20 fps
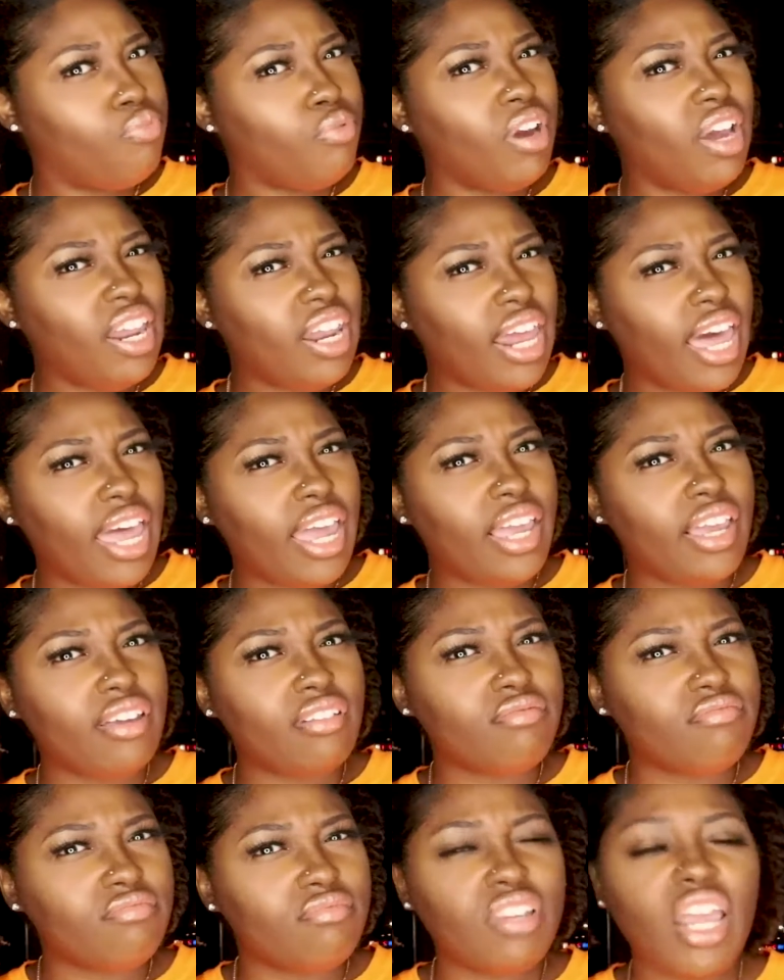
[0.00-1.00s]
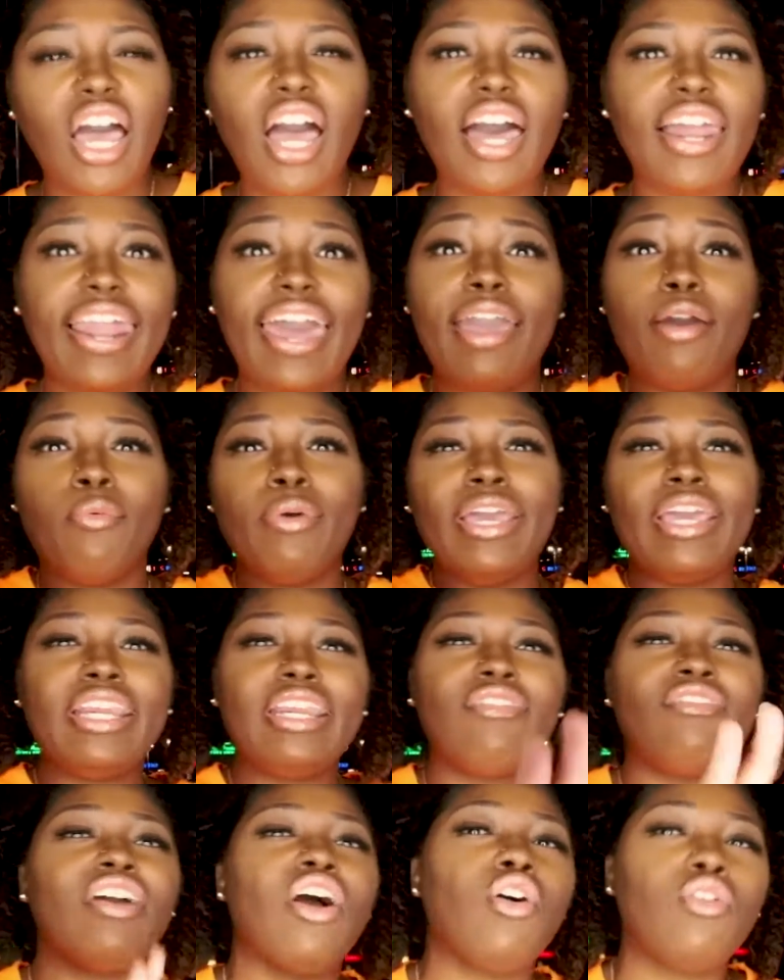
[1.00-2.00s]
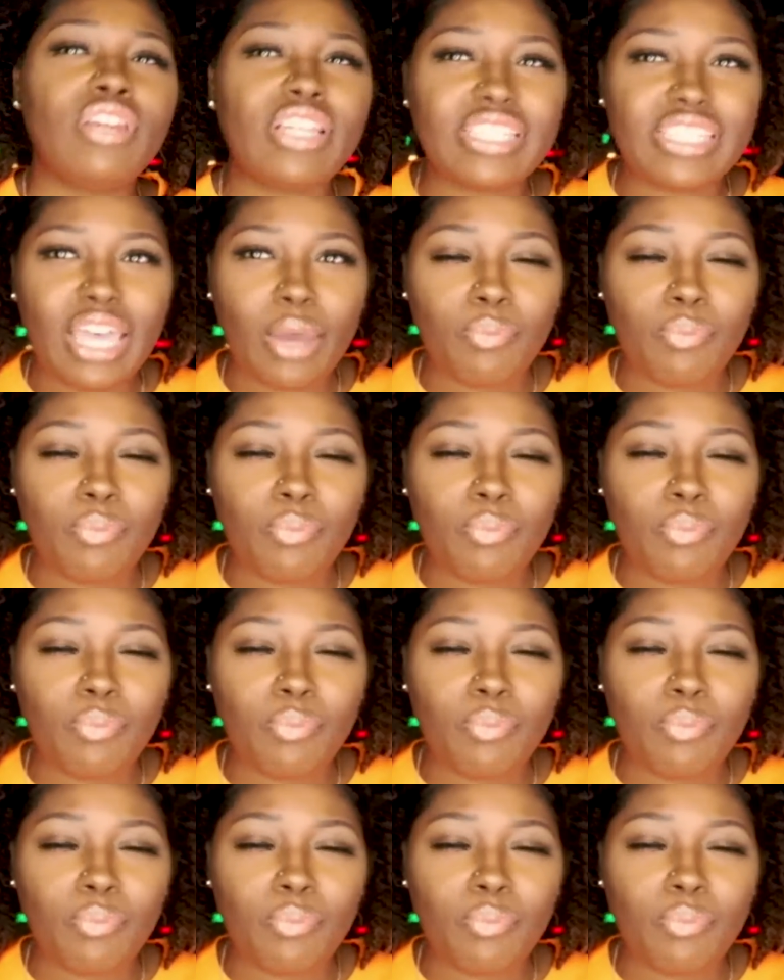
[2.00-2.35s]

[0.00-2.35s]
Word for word: bro like nah like we ain't even on this